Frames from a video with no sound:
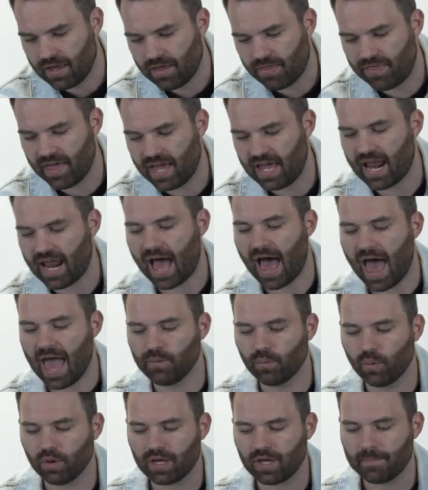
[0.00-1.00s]
Then I
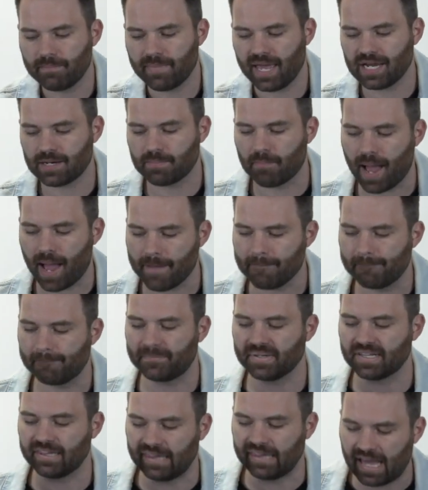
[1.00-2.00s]
will command my
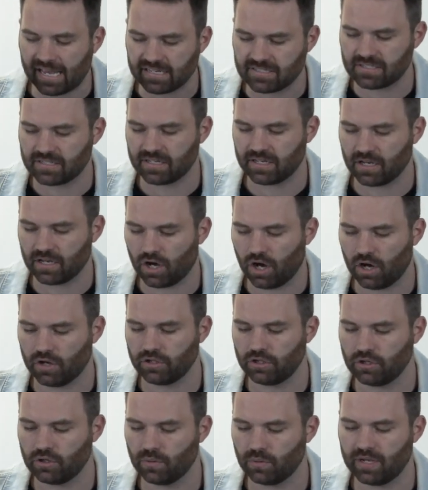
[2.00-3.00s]
blessing
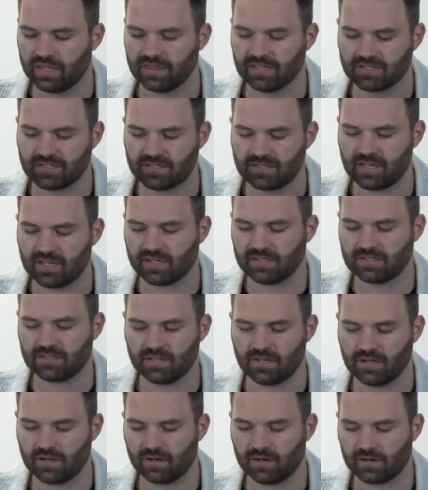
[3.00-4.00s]
on you in the 6th
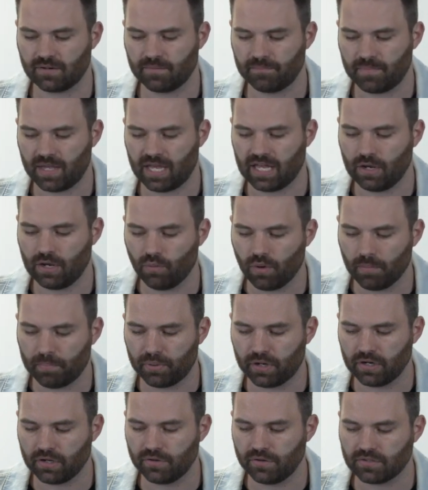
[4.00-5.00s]
year, and it will
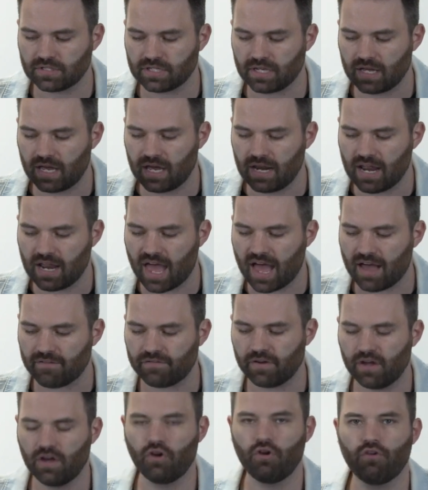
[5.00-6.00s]
produce
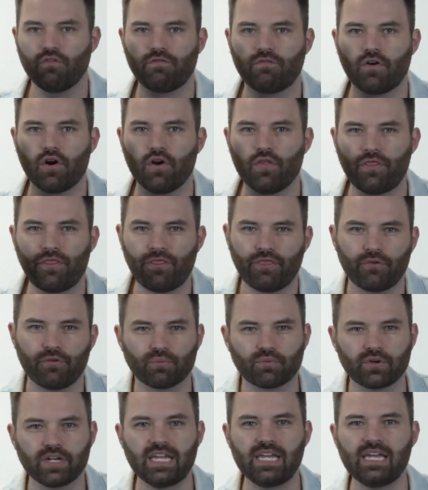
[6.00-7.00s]
enough for
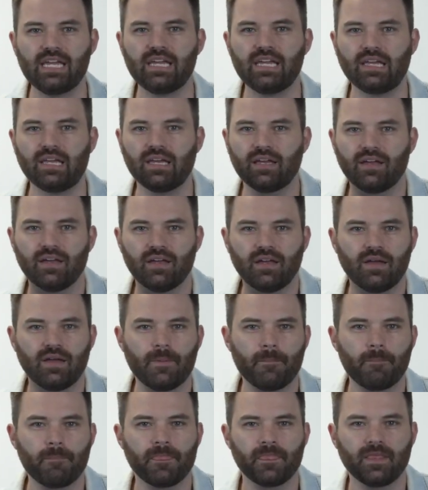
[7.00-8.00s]
3
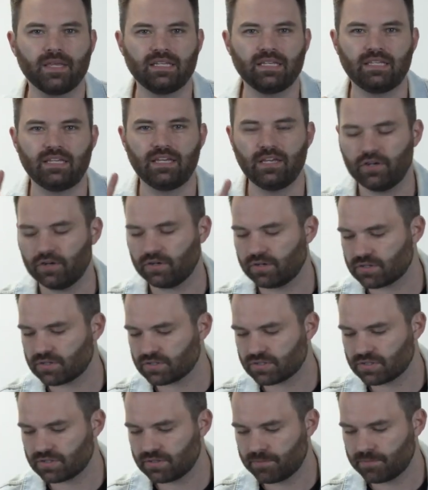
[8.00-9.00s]

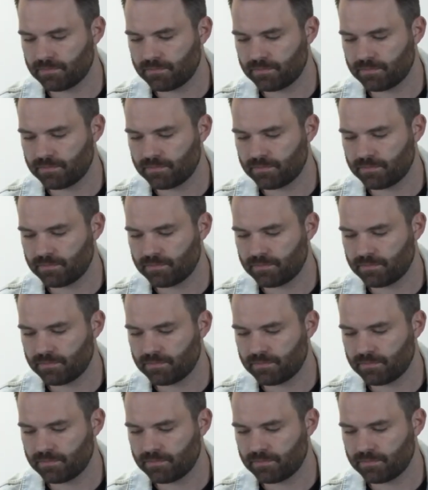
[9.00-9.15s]
years.